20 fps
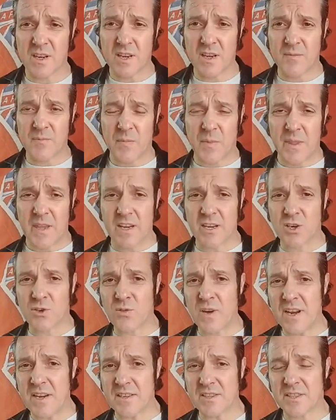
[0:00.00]
It
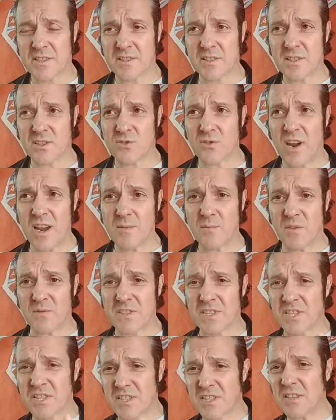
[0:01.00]
creates the crime of
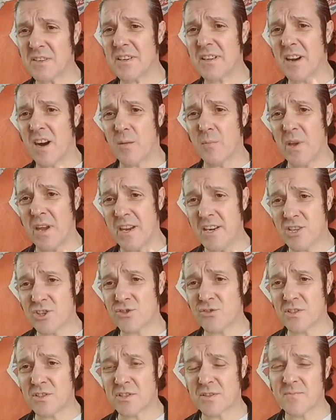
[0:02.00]
stirring up
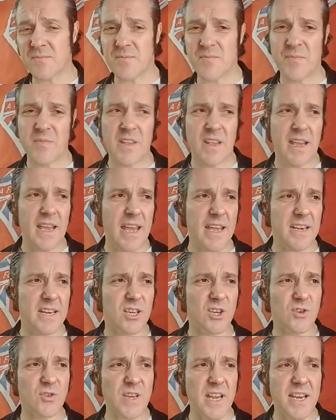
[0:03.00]
hatred, and it
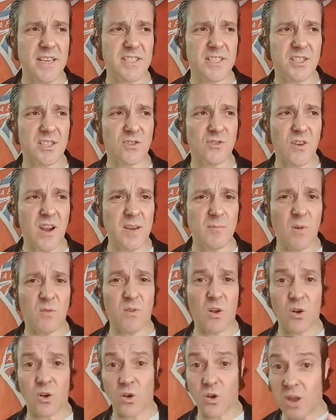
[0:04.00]
creates the crime of
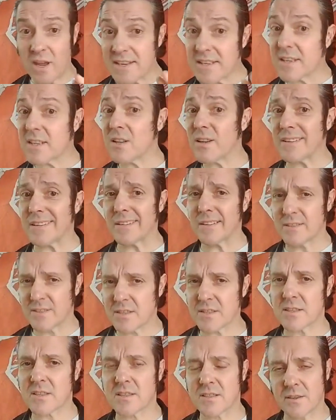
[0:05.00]
likely to
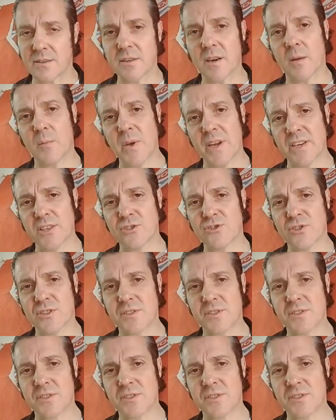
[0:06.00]
stir up hatred.